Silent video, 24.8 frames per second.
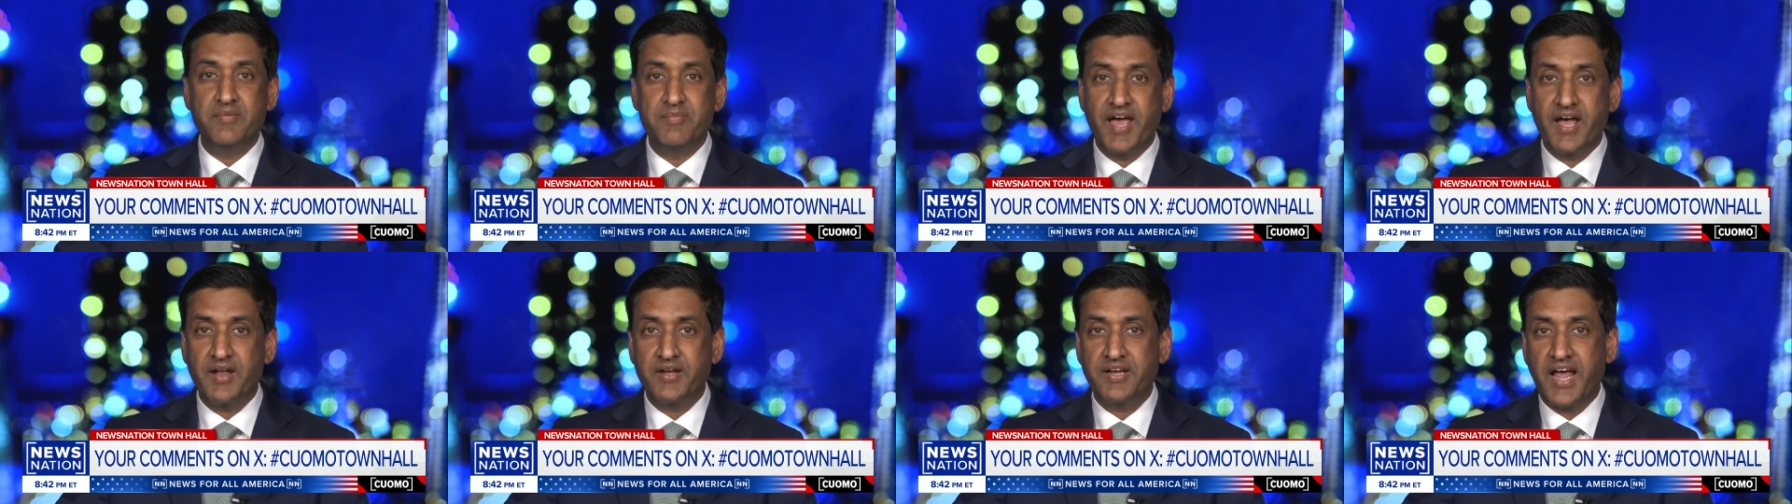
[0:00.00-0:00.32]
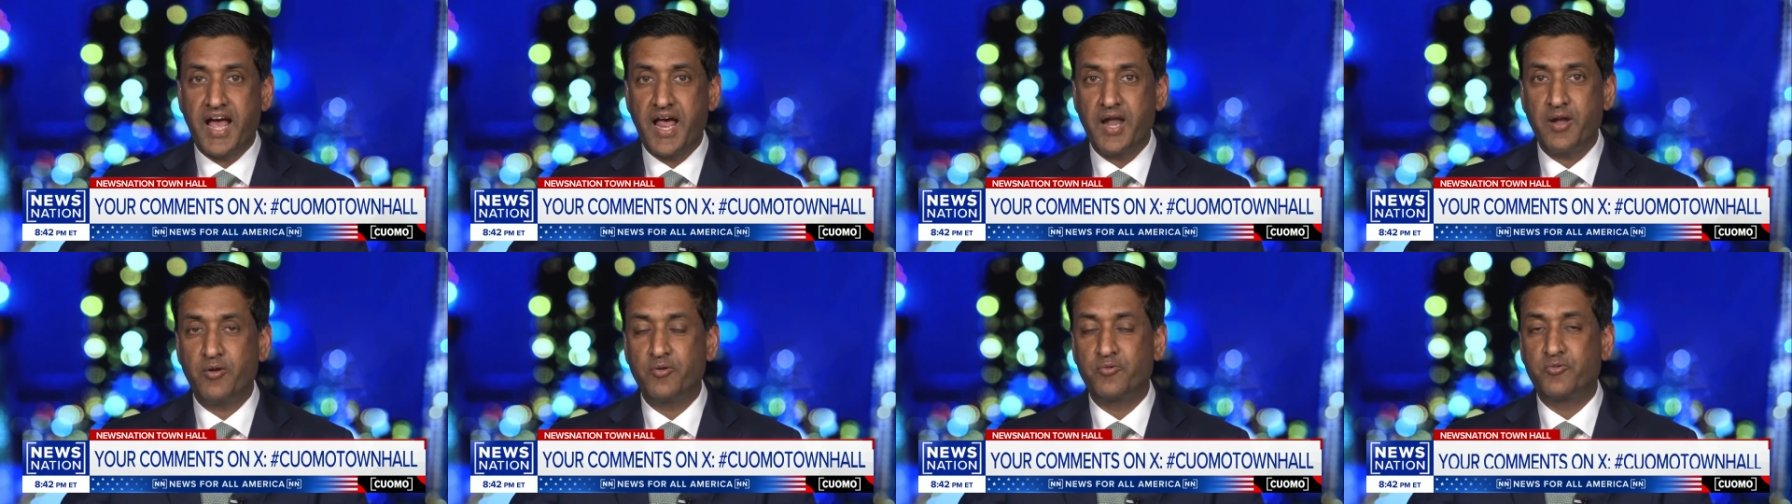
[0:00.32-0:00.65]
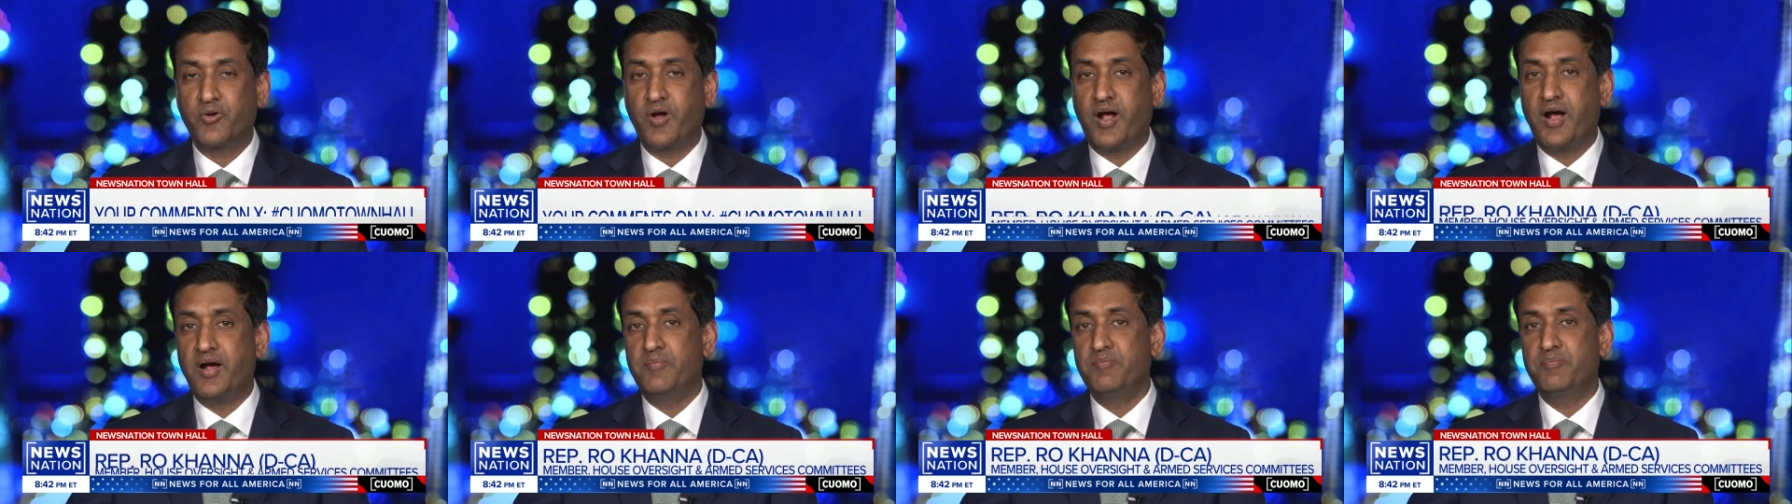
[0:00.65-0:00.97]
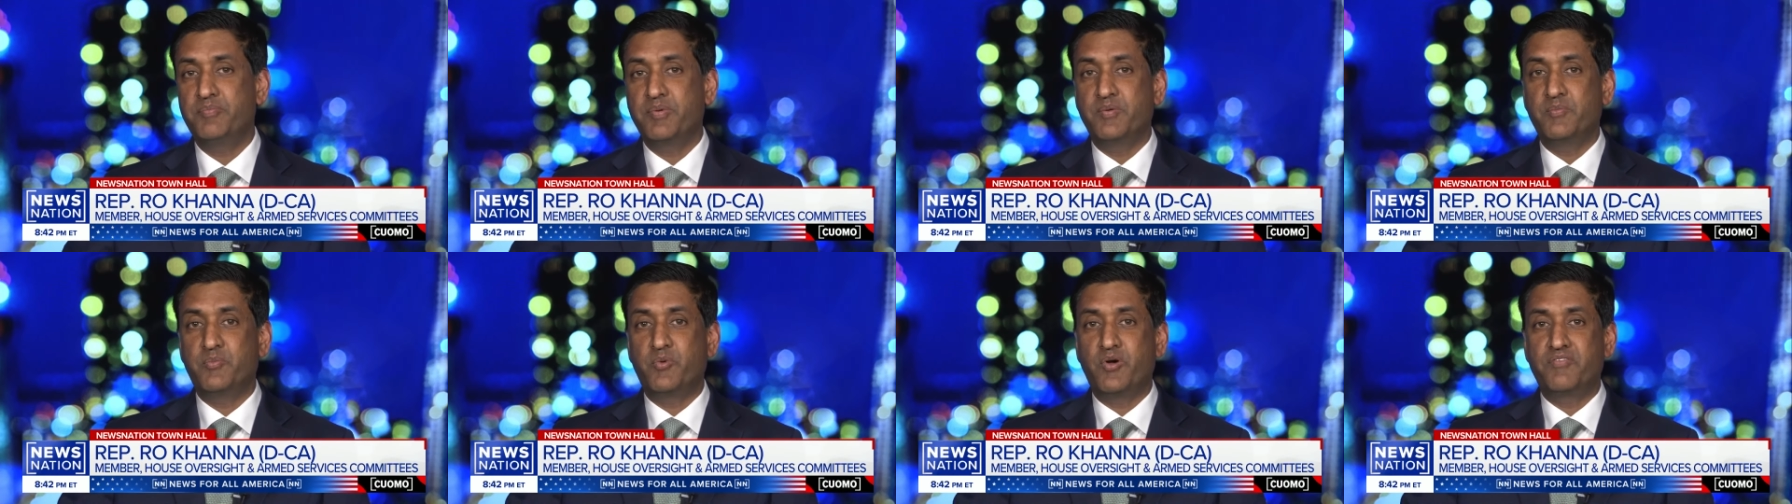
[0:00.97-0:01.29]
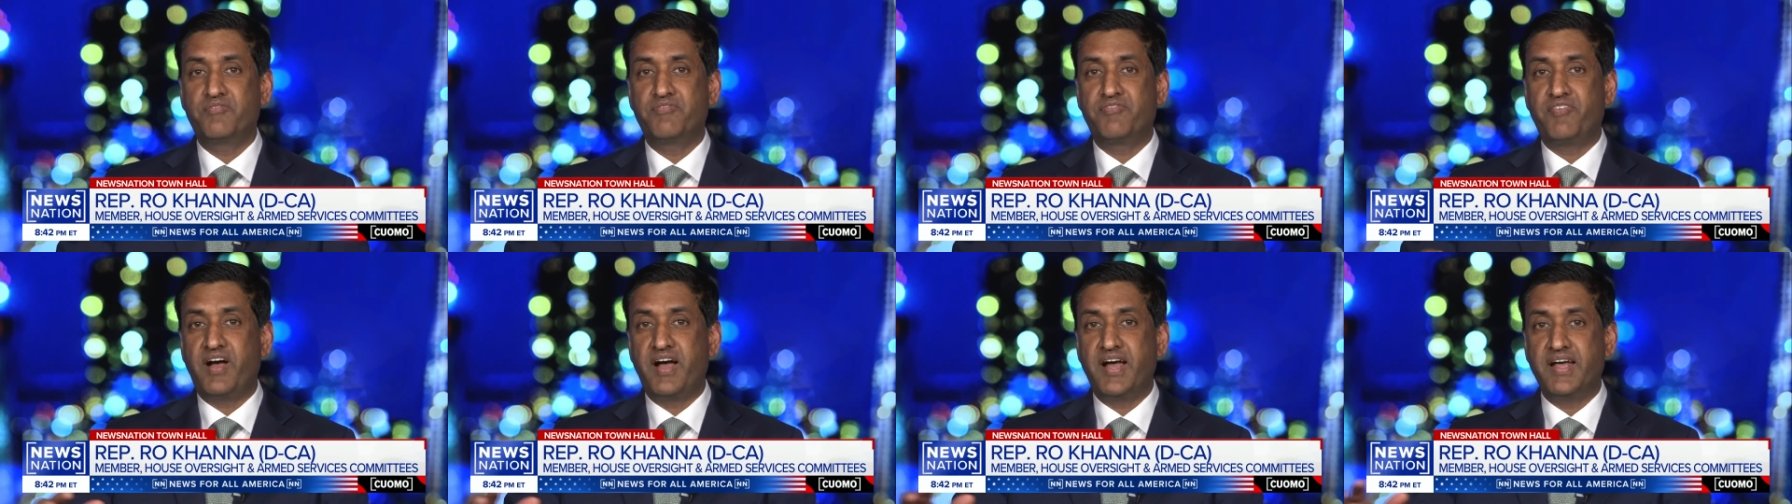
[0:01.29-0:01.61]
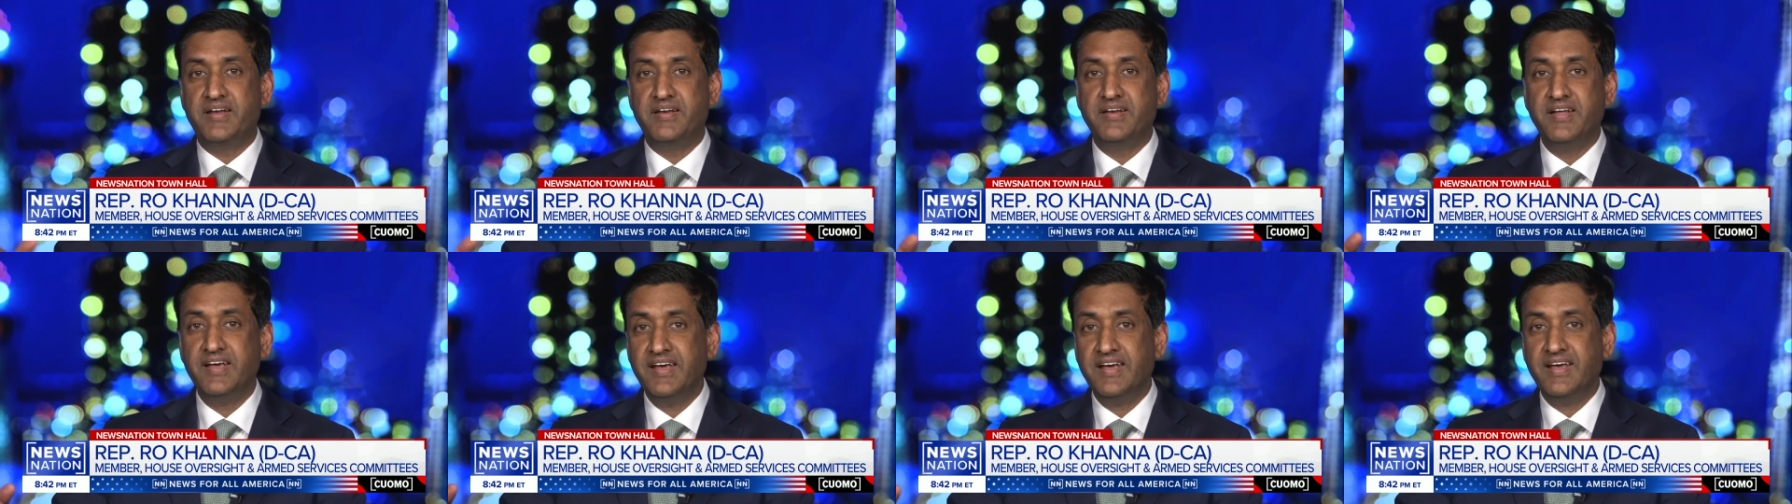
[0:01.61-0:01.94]
about Donald Trump and what
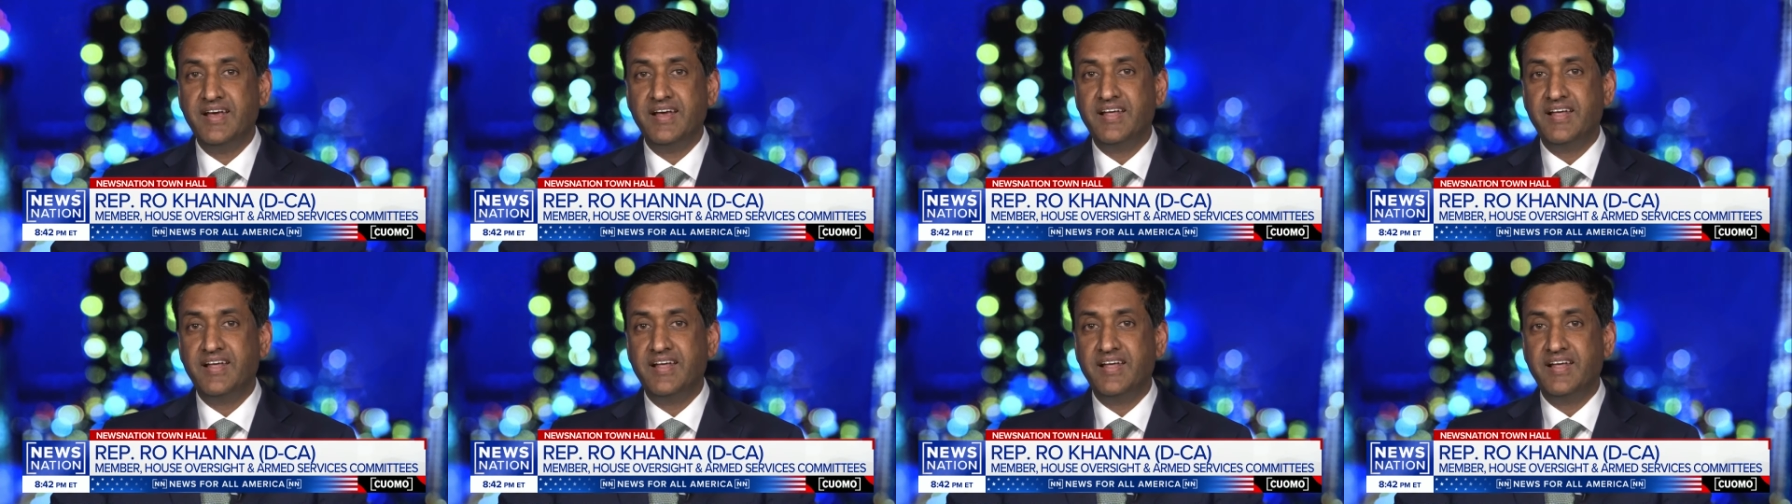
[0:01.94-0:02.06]
find